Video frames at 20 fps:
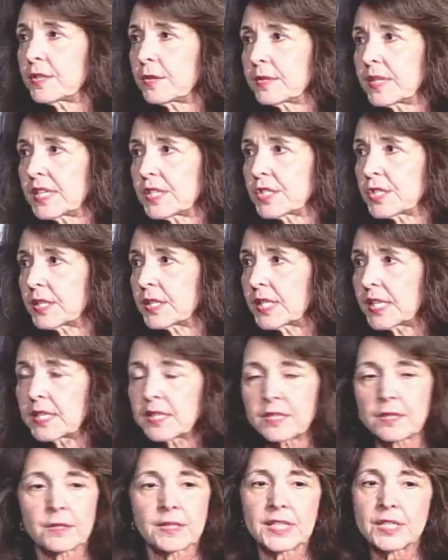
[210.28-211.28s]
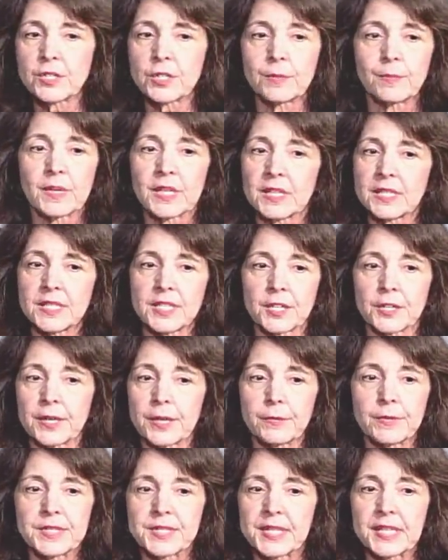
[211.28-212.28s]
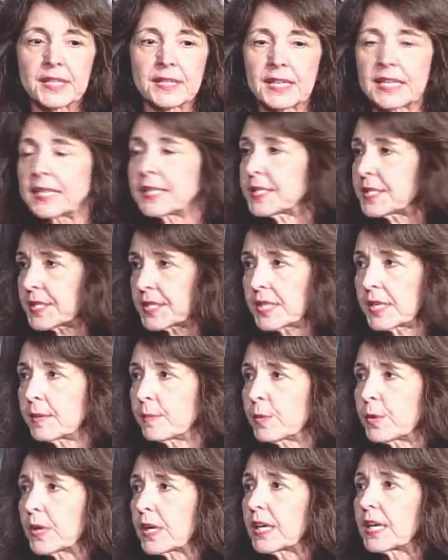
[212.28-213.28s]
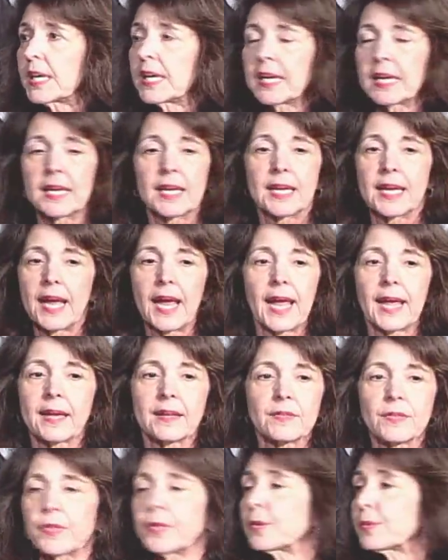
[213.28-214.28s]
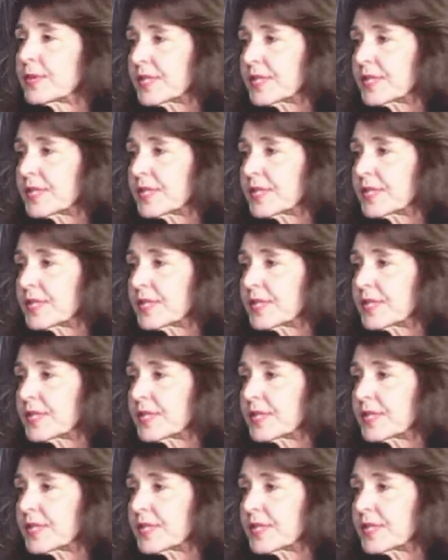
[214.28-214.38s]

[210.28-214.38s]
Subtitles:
Indonesia, and the Indonesian military was in East Timor, and